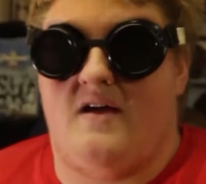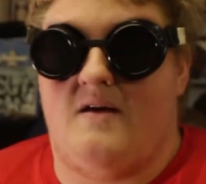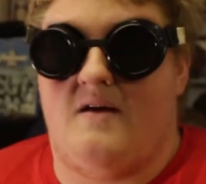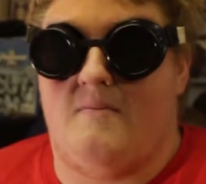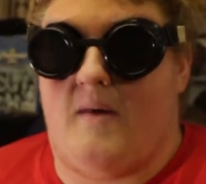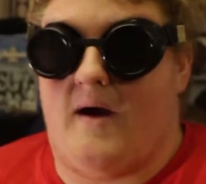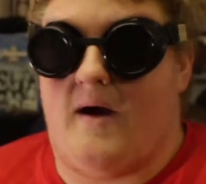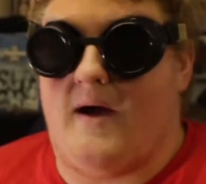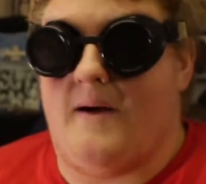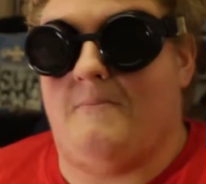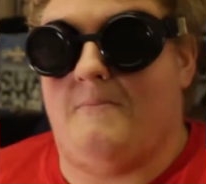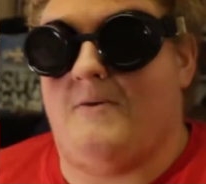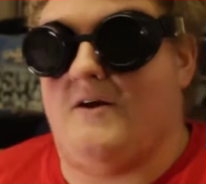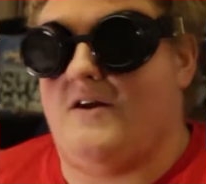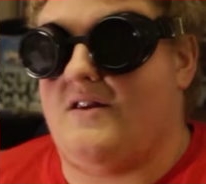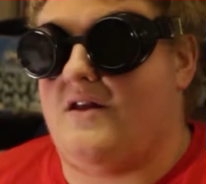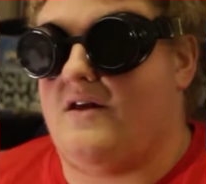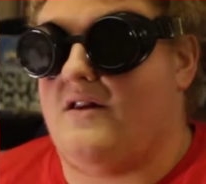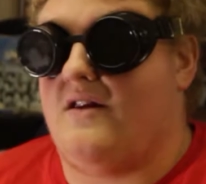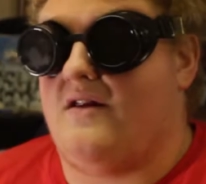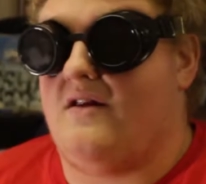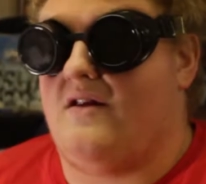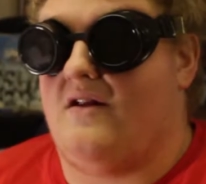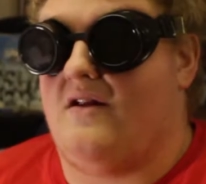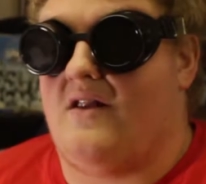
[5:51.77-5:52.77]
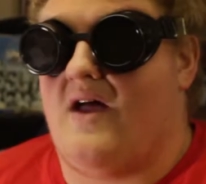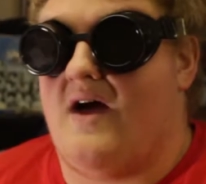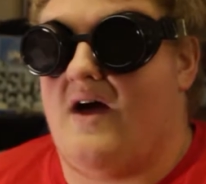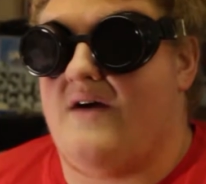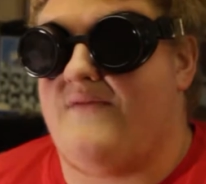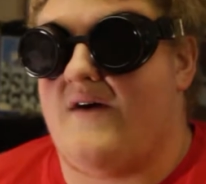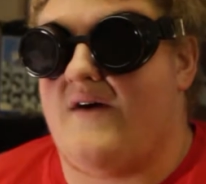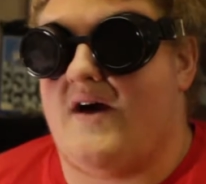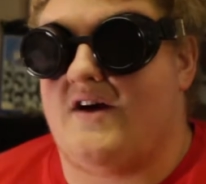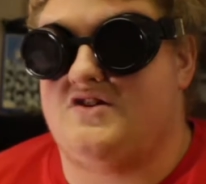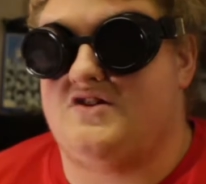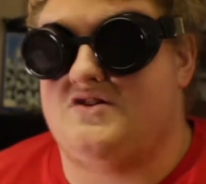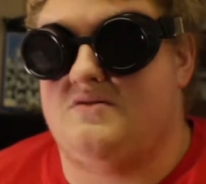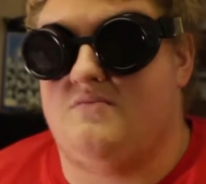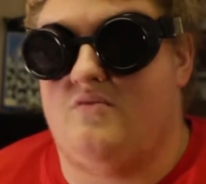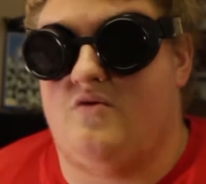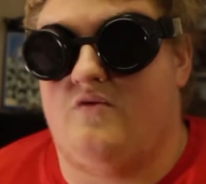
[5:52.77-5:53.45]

in my opinion, in the live action